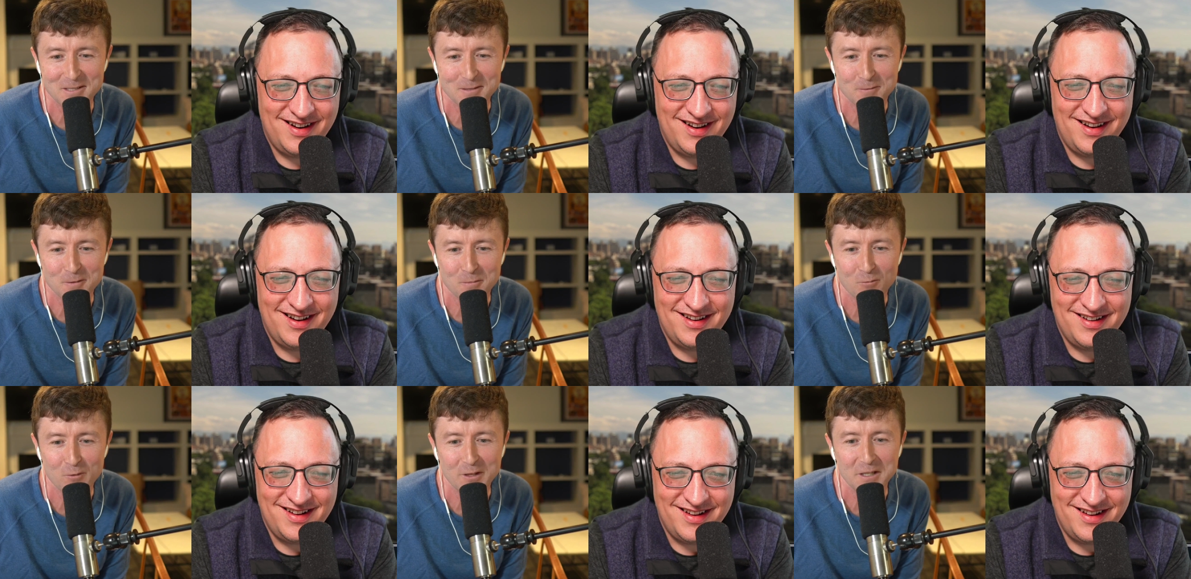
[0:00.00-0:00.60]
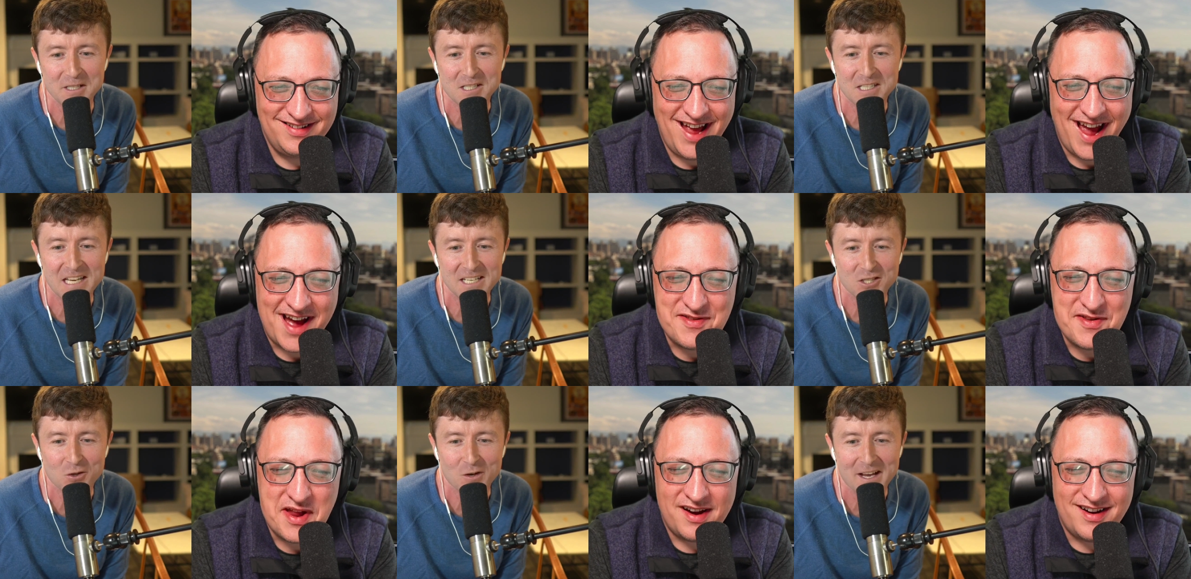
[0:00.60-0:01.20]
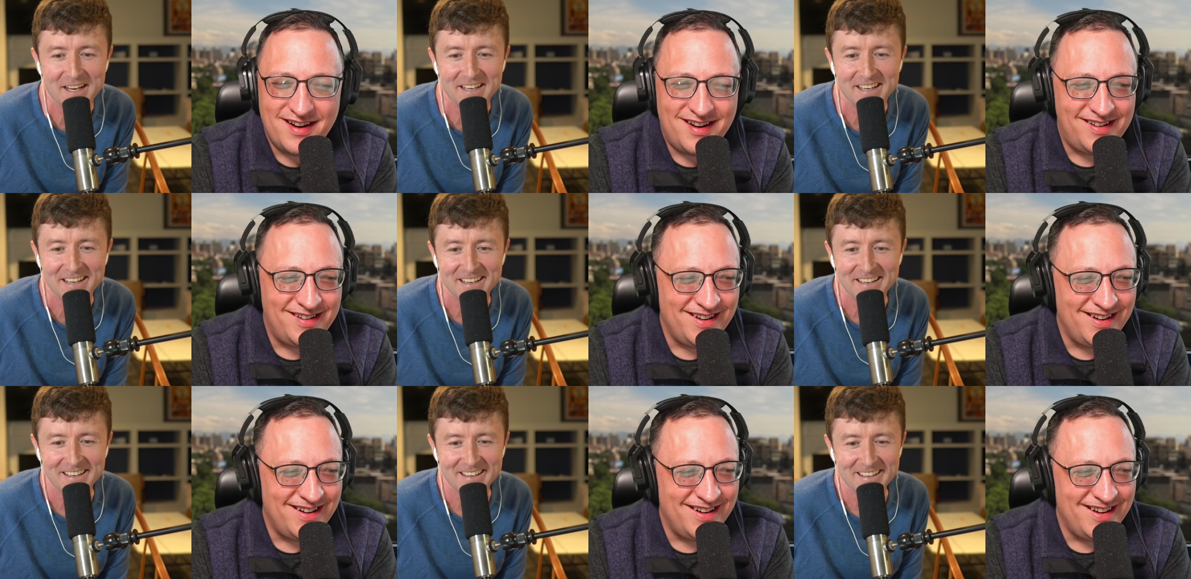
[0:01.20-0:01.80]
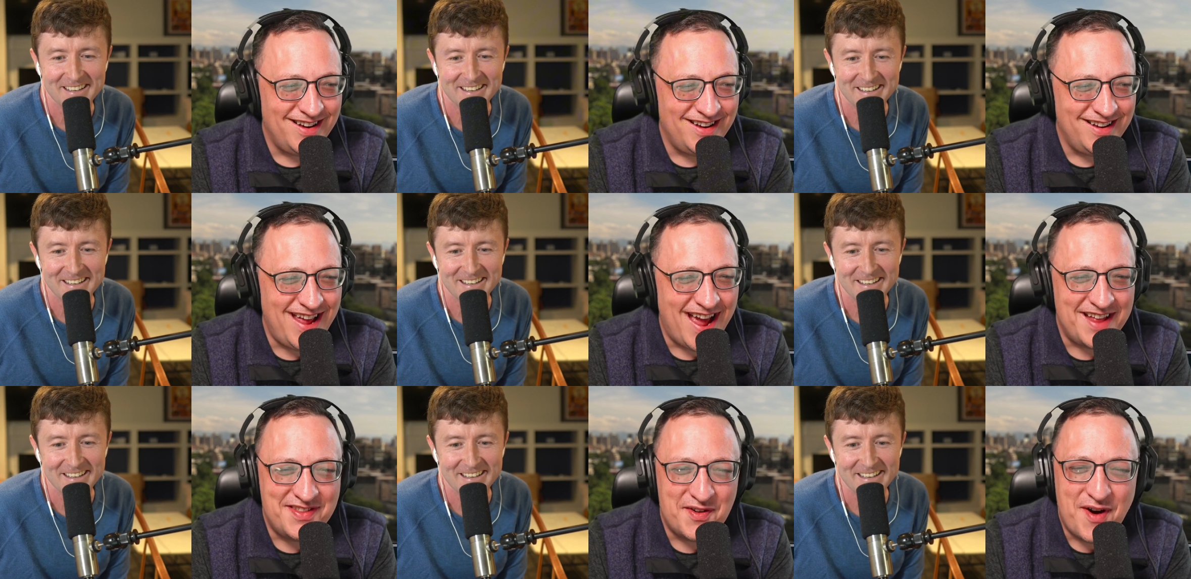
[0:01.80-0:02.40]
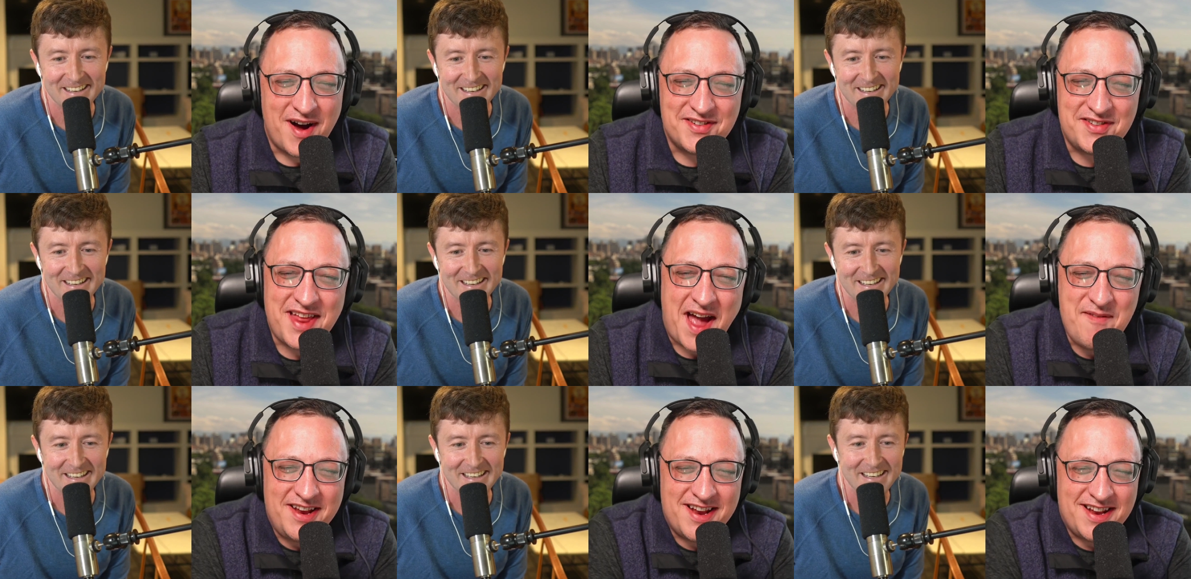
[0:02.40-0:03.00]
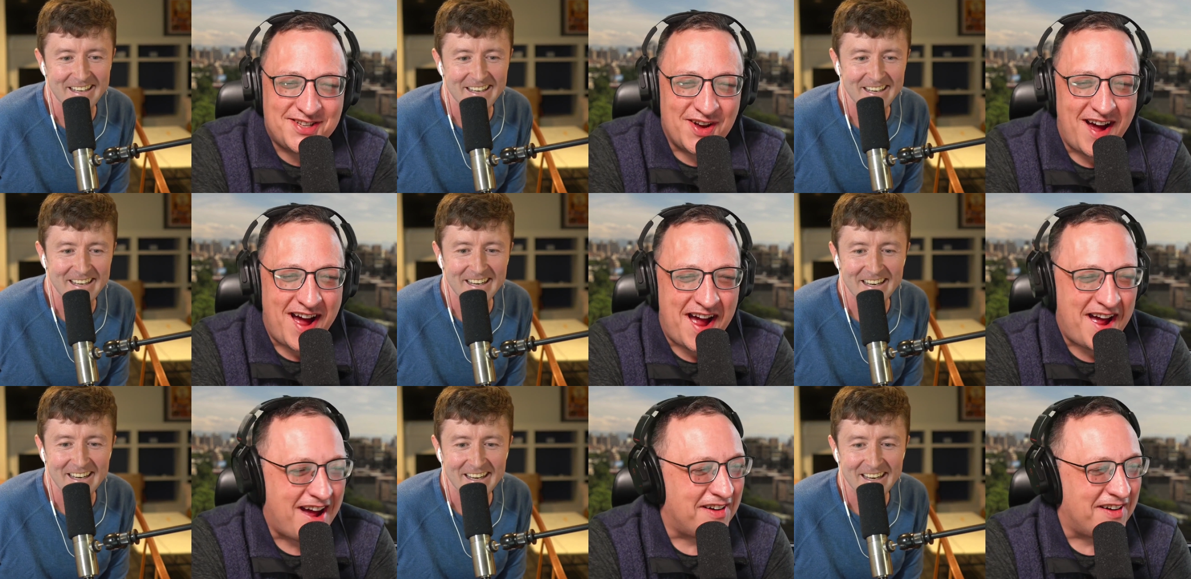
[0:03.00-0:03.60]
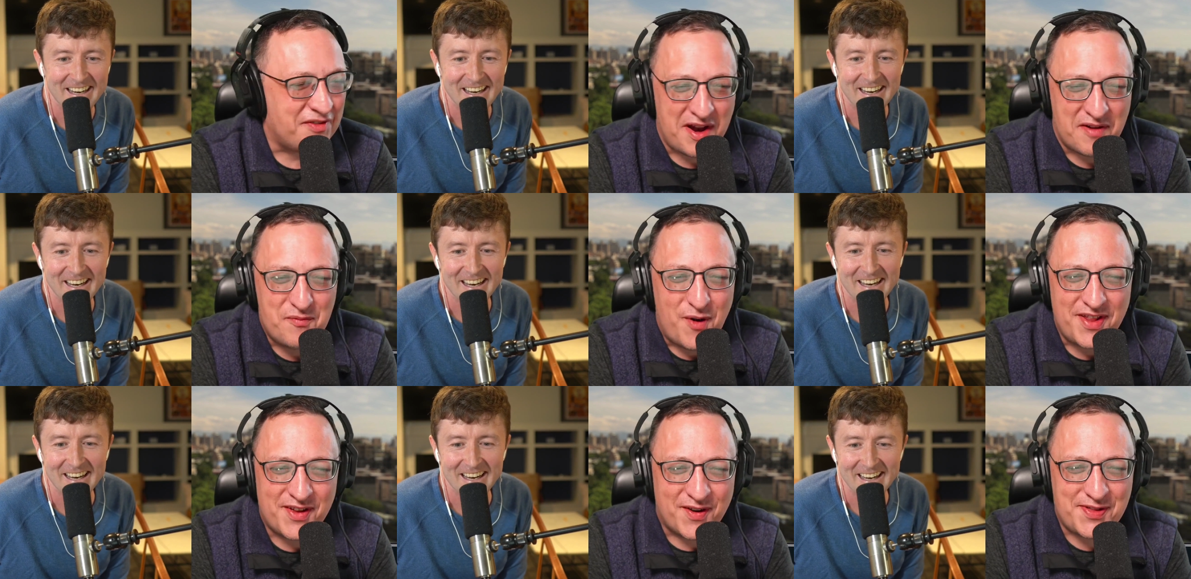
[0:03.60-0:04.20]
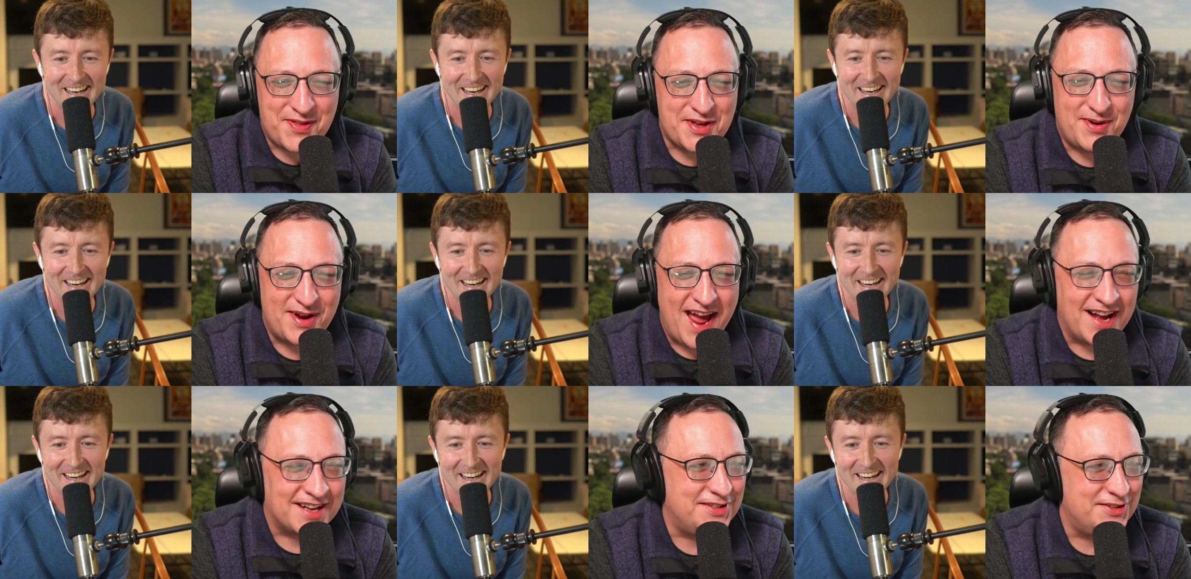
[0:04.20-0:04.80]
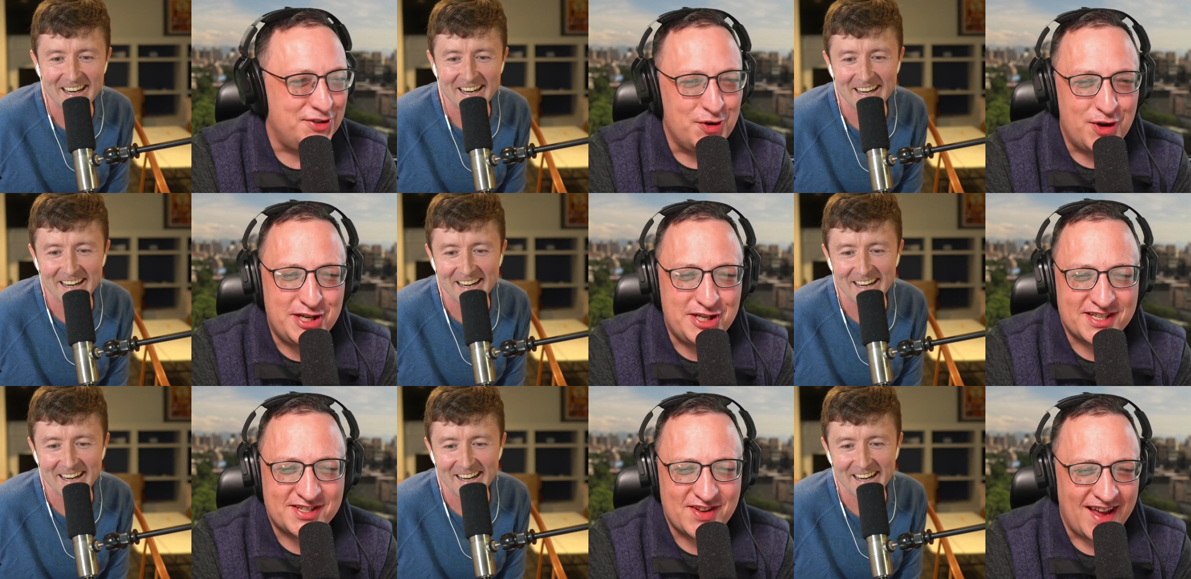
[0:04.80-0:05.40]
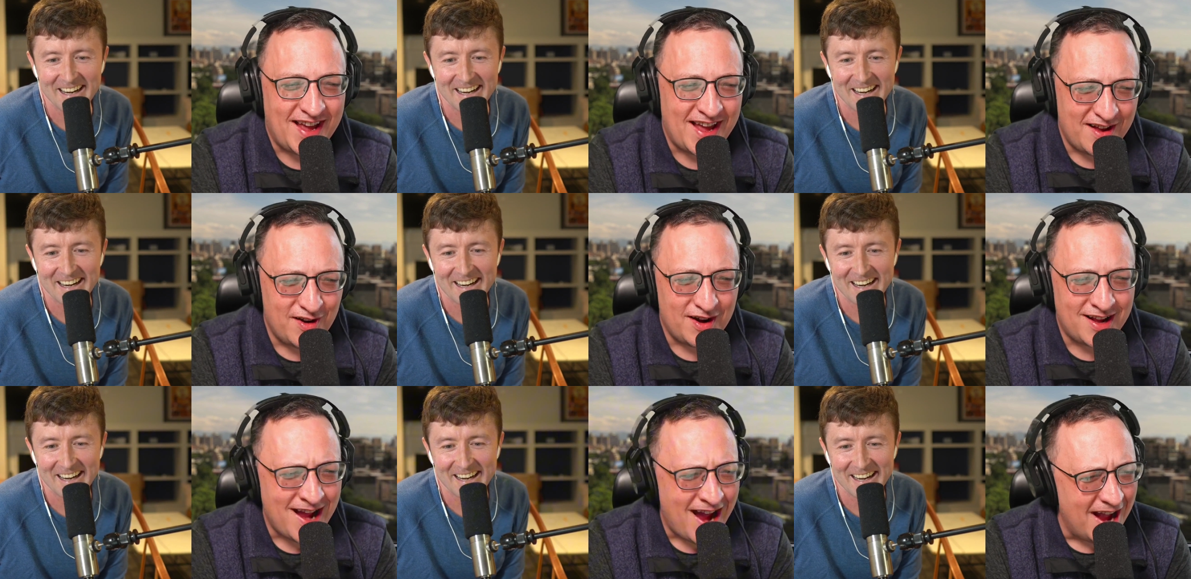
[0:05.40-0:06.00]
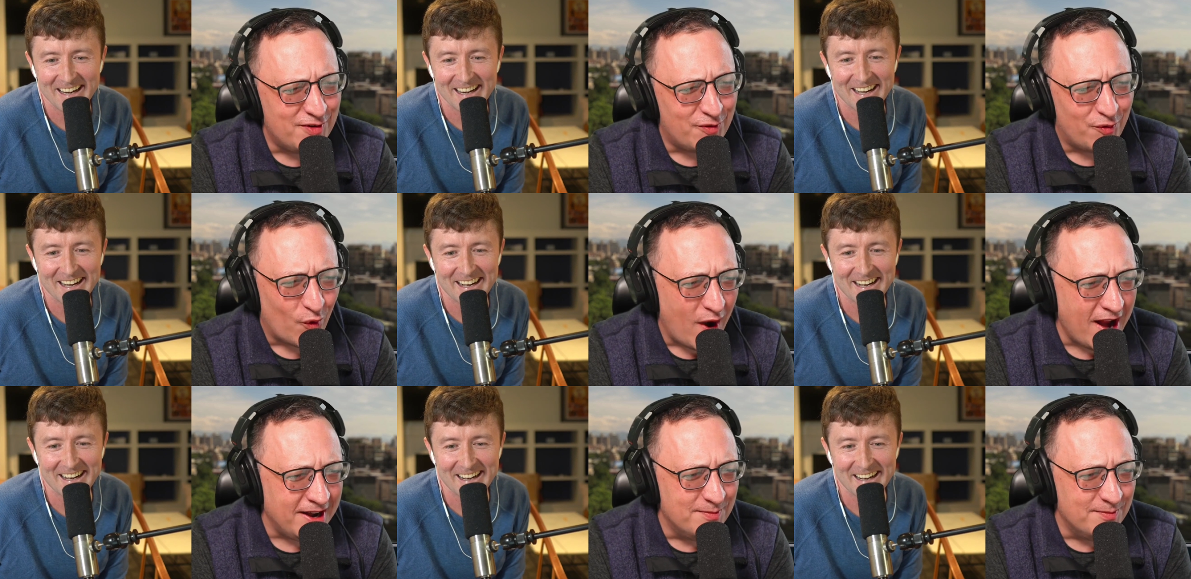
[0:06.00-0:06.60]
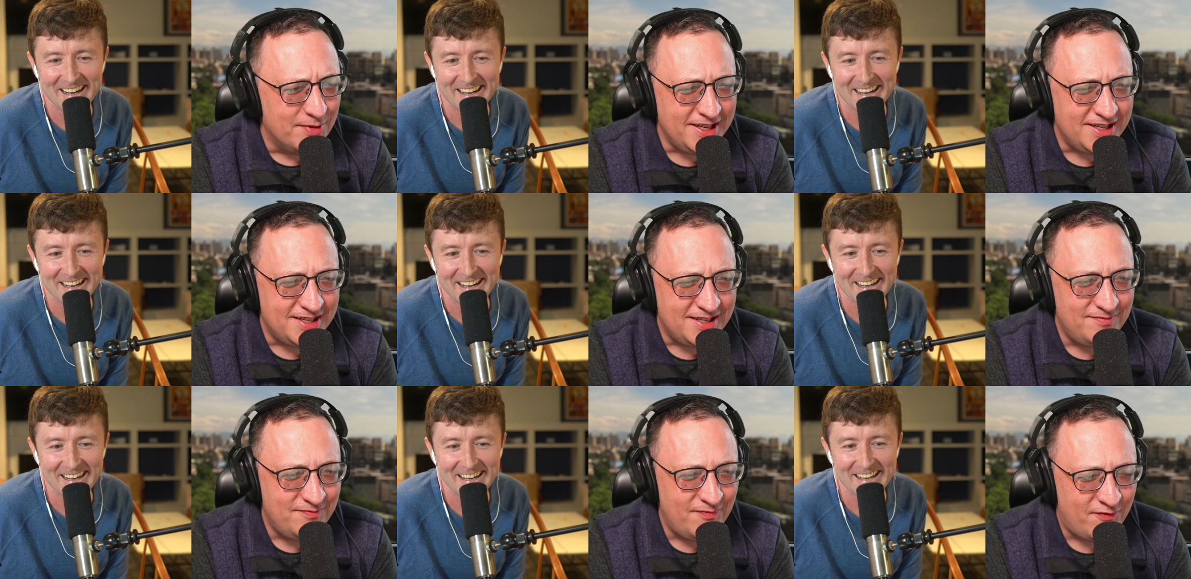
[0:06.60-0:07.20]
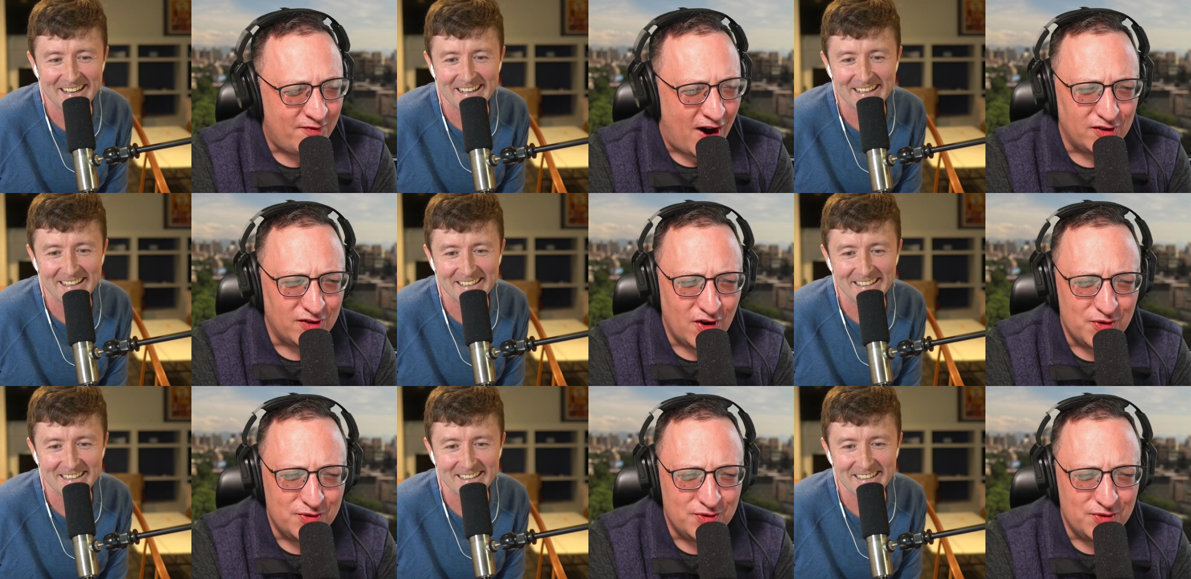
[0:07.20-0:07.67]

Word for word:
Speaker 1: from real yeah. estate Trent.
Speaker 2: Yeah. Well, I mean, so I, one of the great things about X is you could just like kind of randomly follow